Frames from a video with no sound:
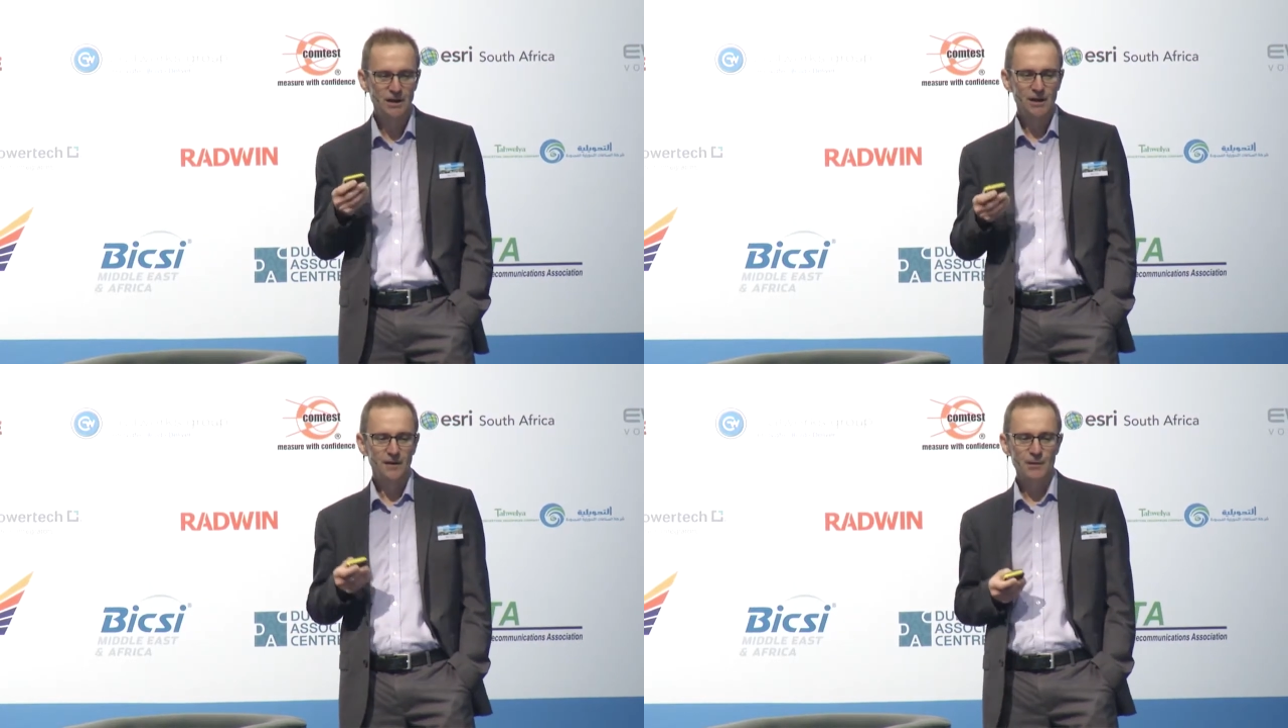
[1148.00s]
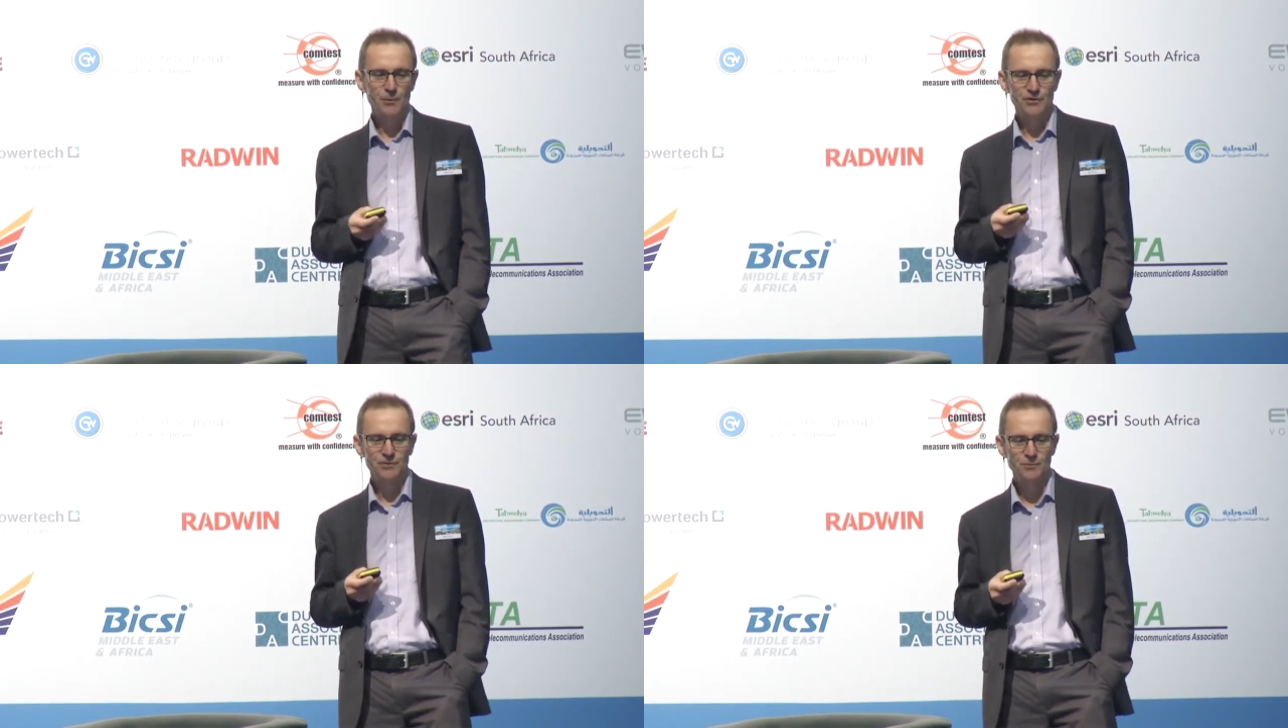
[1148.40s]
They
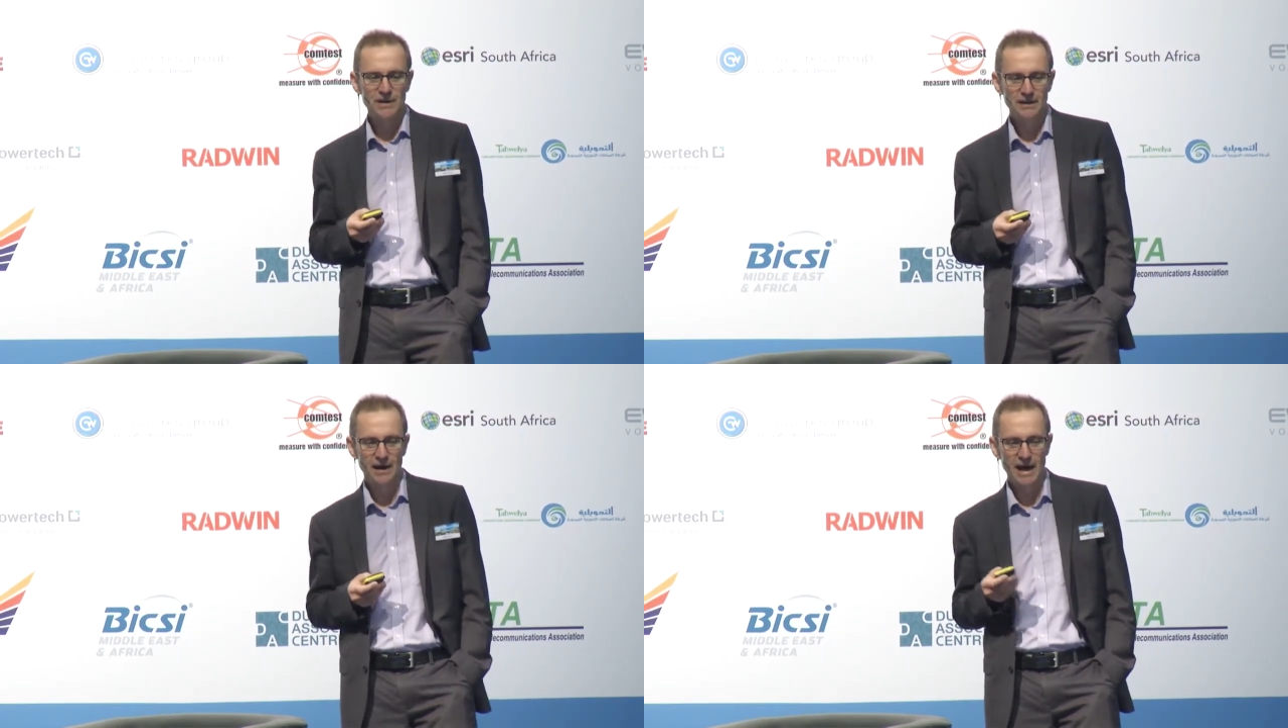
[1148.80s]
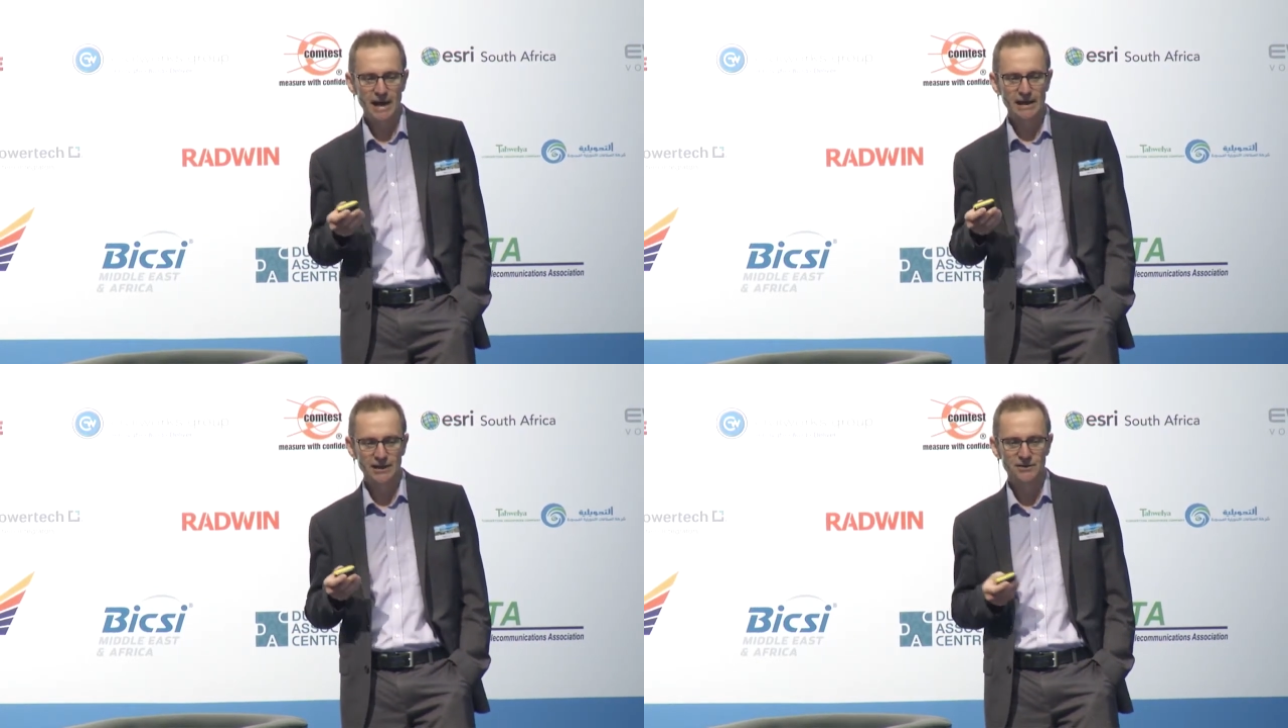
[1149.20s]
must meet the
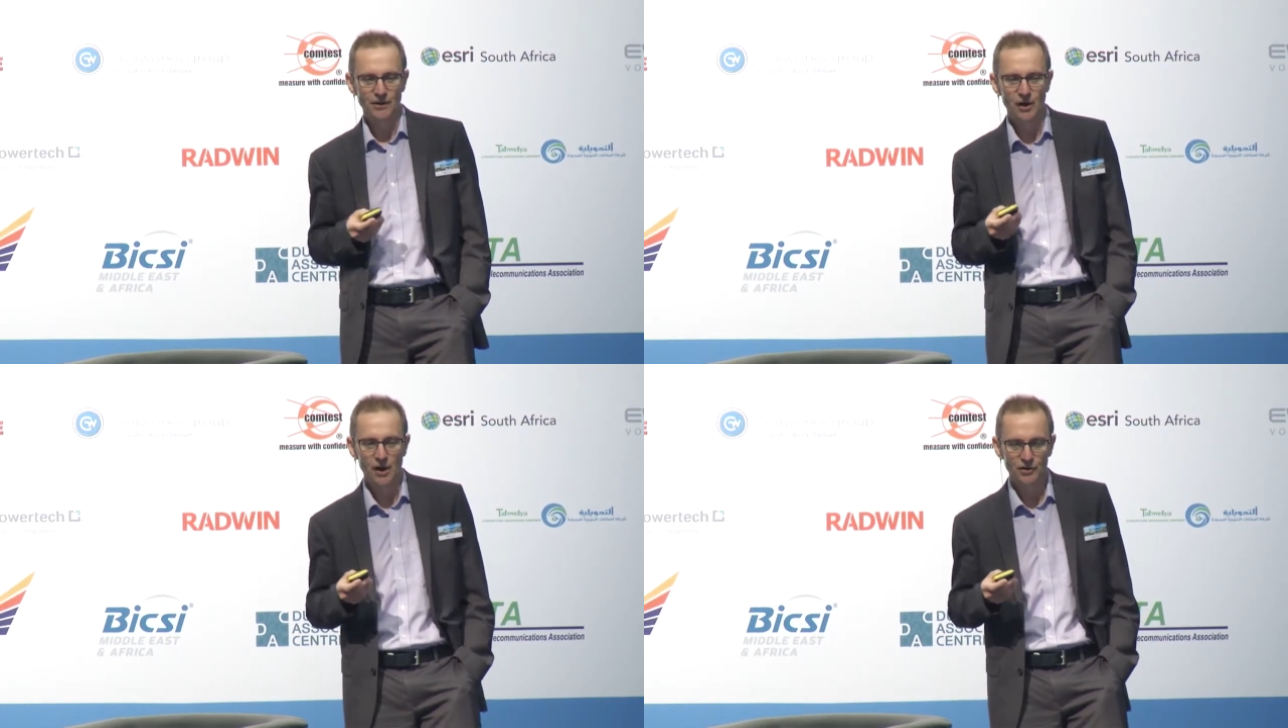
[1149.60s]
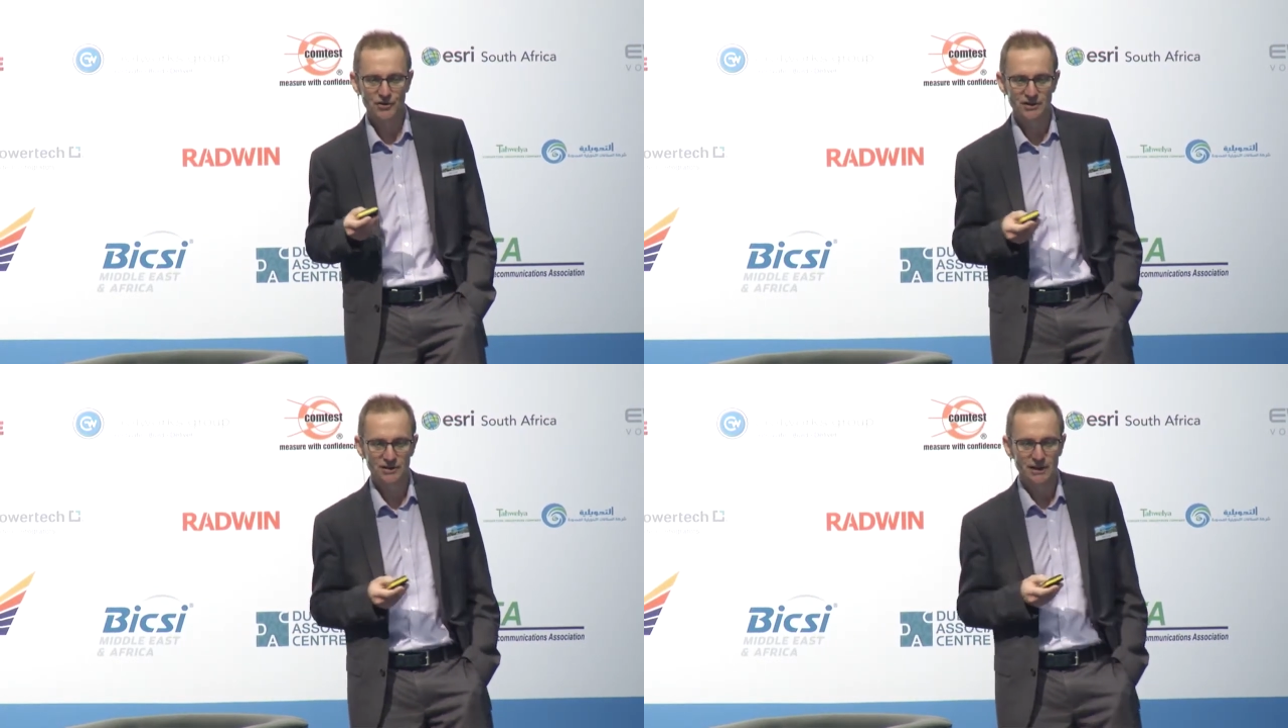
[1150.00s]

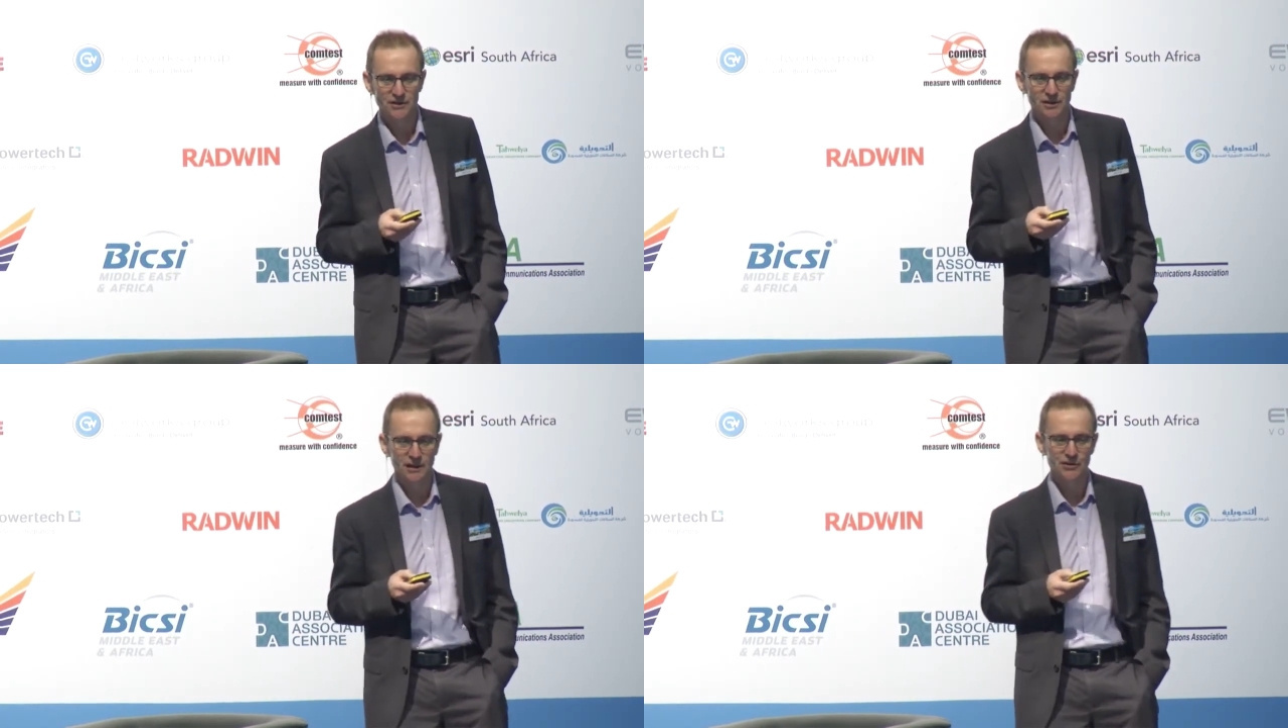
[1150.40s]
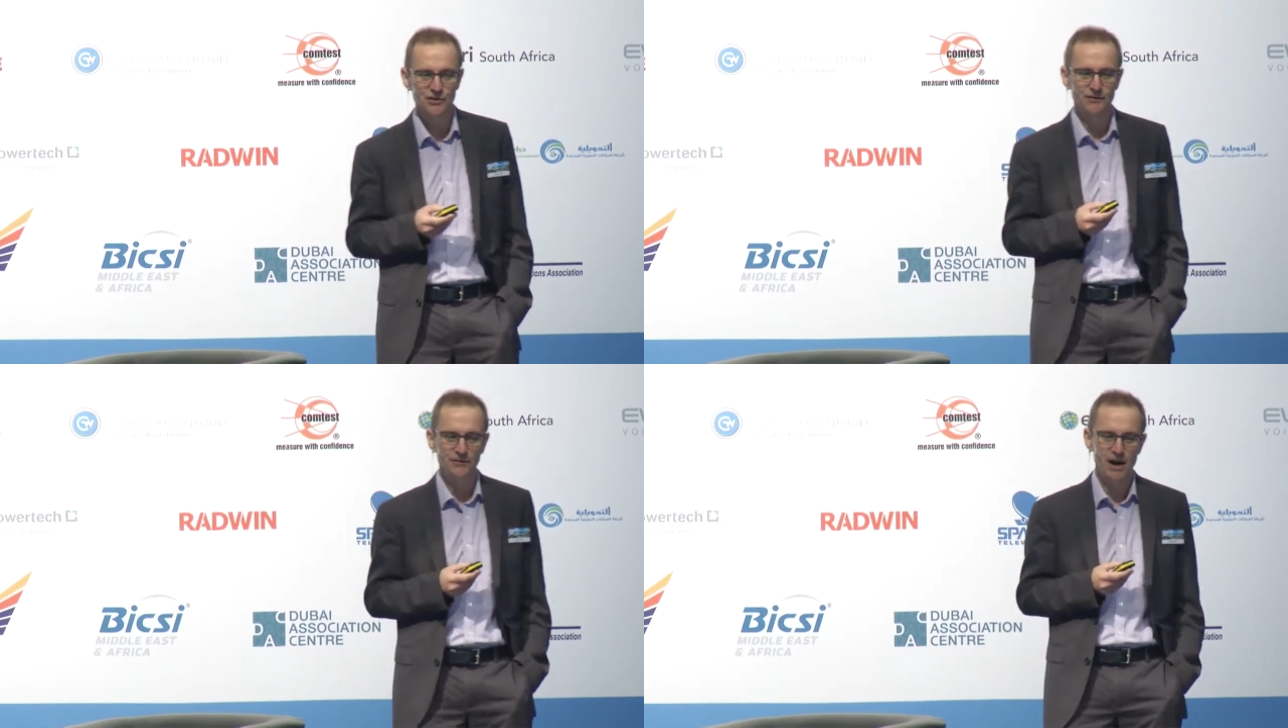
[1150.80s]
harshest
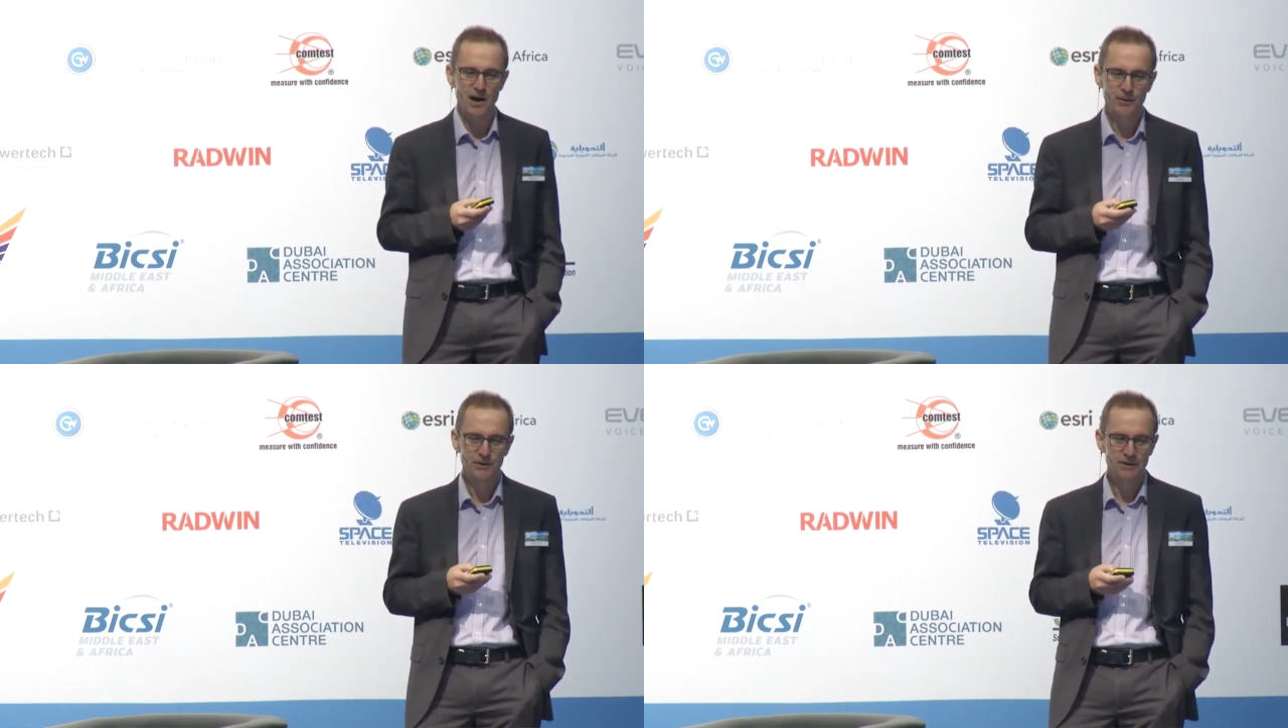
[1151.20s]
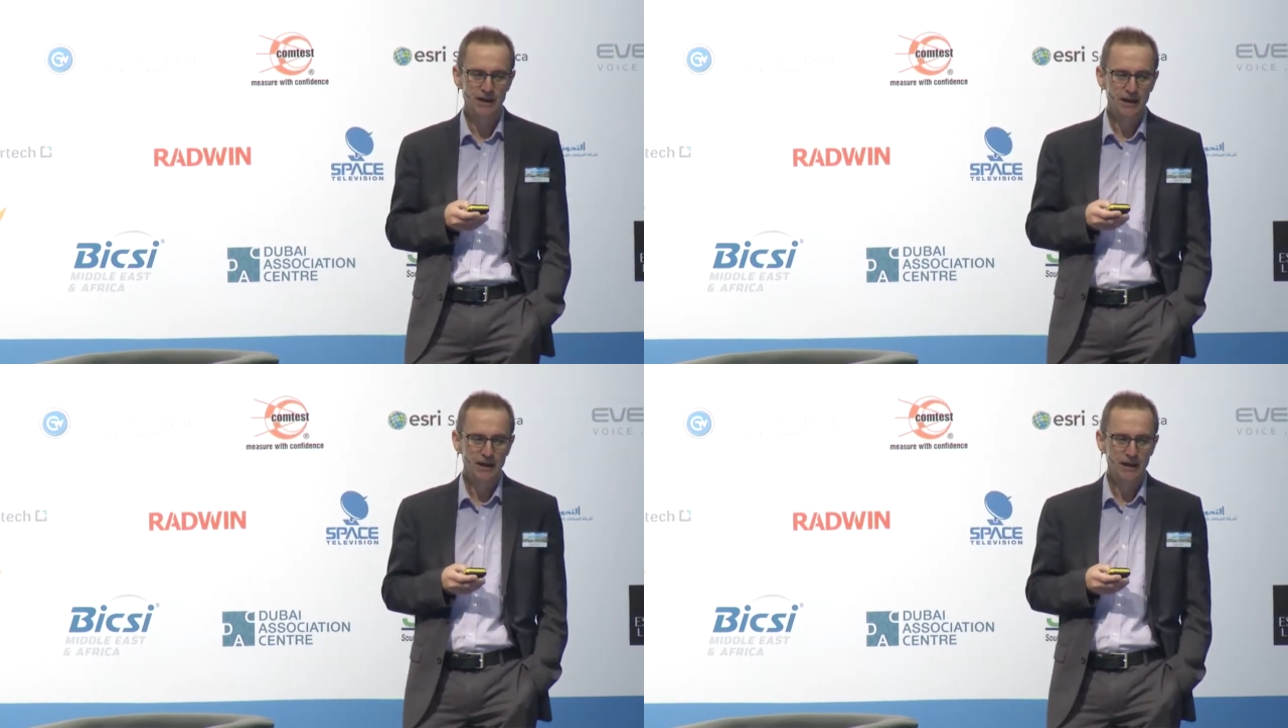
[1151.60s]
installation environment.